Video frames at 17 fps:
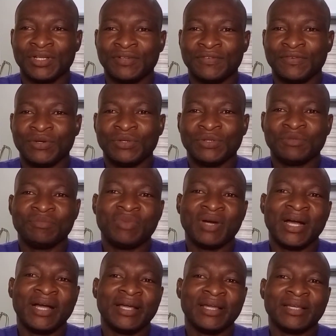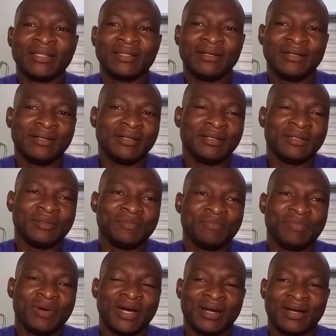followed by the
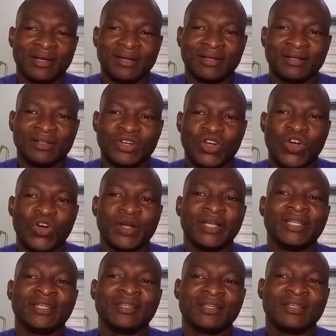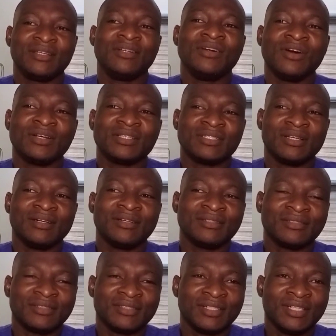paracolic
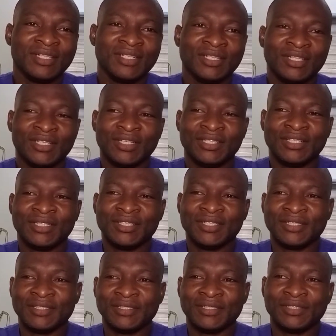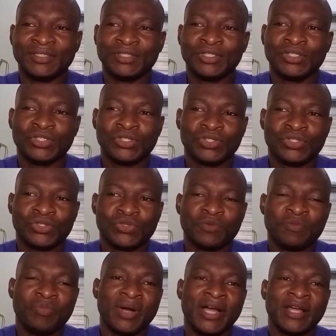gutters in the
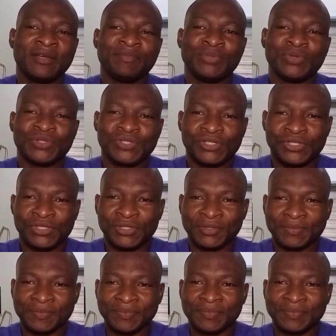supine position.